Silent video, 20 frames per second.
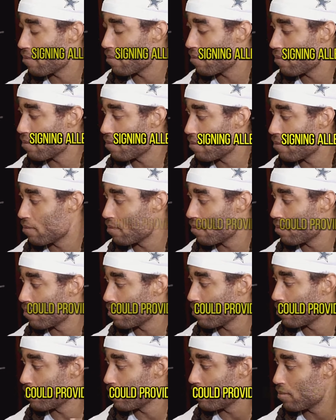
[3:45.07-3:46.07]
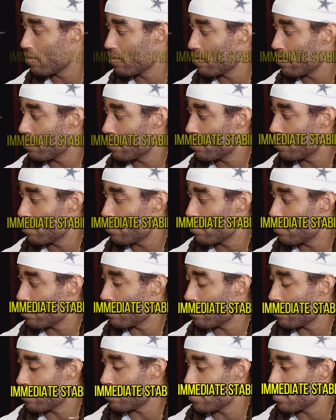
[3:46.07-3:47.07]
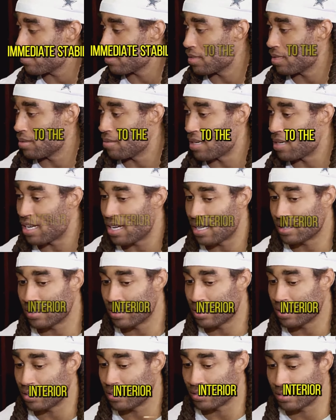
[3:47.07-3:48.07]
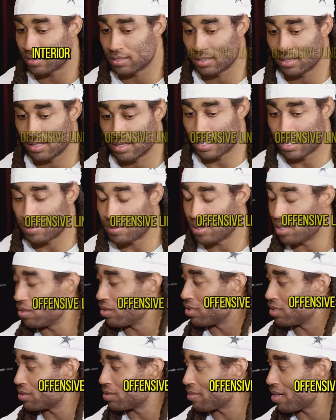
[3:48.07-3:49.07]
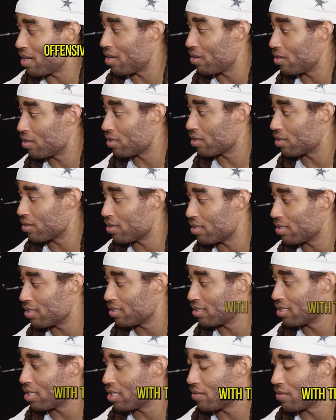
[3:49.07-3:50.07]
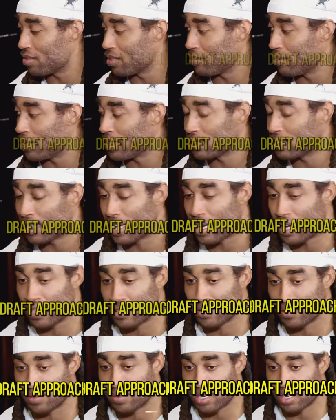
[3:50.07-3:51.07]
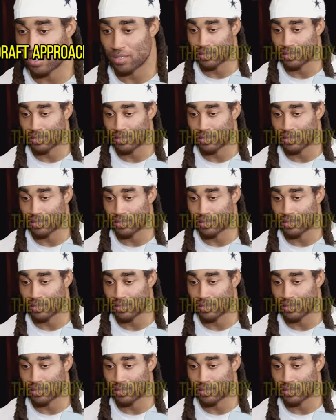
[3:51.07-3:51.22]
Allen could provide immediate stability to the interior offensive line. With the draft approaching, the